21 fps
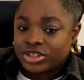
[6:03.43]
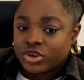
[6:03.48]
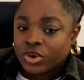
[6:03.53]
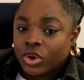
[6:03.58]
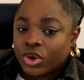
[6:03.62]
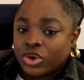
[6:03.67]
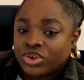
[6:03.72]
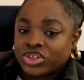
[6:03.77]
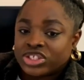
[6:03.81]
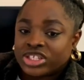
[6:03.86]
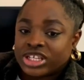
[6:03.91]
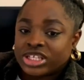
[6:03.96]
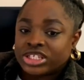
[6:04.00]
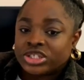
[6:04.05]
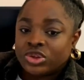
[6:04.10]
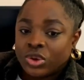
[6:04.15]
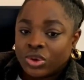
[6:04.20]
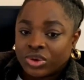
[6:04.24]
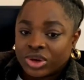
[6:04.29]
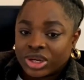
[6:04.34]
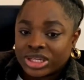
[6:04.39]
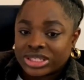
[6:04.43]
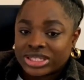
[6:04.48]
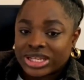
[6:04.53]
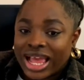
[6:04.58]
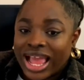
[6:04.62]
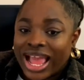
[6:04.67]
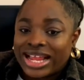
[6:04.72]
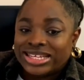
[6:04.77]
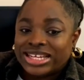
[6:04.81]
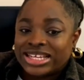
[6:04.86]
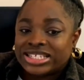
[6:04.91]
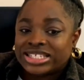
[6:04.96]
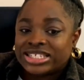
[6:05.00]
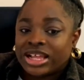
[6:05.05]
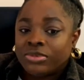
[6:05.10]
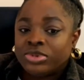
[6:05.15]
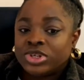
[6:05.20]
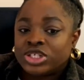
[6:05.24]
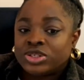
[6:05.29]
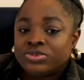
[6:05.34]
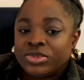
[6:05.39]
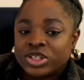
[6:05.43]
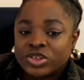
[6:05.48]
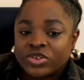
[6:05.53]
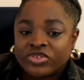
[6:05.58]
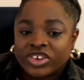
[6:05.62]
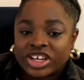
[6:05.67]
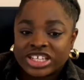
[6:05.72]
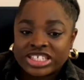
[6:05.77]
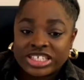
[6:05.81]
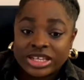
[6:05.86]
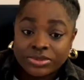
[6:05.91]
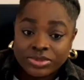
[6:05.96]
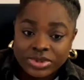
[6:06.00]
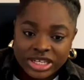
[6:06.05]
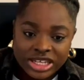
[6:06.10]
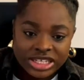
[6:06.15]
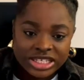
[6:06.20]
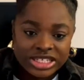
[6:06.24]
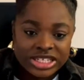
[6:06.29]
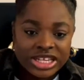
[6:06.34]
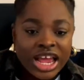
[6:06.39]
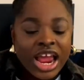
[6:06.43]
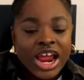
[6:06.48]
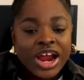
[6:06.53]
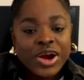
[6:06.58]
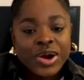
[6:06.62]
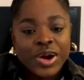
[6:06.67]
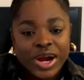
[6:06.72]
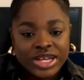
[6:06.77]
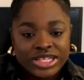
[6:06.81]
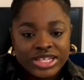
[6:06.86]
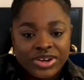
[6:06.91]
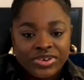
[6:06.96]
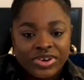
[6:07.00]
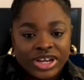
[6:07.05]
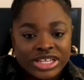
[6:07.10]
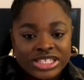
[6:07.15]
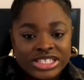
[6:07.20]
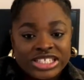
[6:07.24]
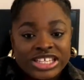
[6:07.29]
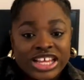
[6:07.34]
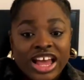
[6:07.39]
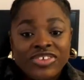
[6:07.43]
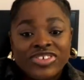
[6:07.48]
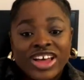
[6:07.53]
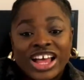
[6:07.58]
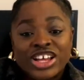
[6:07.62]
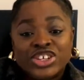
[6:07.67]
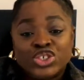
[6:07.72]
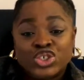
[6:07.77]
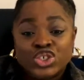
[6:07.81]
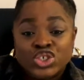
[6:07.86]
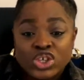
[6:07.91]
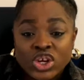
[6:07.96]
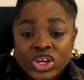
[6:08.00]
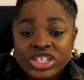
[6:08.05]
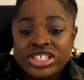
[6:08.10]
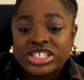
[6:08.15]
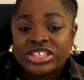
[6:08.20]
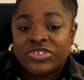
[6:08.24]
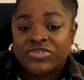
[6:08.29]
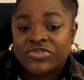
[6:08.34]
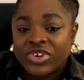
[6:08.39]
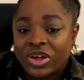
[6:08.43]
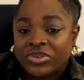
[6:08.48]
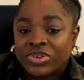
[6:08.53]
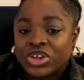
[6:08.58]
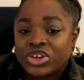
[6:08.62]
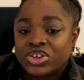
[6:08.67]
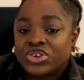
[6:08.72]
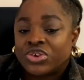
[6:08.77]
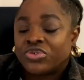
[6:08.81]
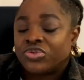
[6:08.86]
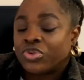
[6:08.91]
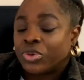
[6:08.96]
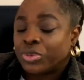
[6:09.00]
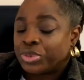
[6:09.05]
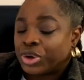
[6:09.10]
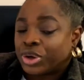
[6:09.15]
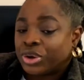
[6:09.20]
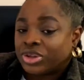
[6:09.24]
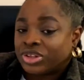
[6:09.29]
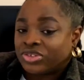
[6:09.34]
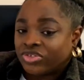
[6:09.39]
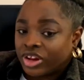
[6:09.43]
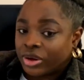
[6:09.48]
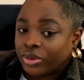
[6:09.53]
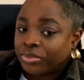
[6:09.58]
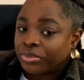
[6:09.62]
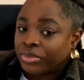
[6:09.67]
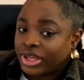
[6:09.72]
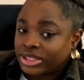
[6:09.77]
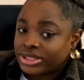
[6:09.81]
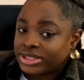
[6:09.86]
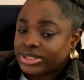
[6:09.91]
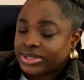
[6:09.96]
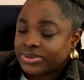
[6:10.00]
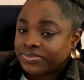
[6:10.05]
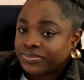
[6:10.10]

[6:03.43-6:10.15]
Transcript: or user stories and the establishment of acceptance criteria serve as just the foundation for product development.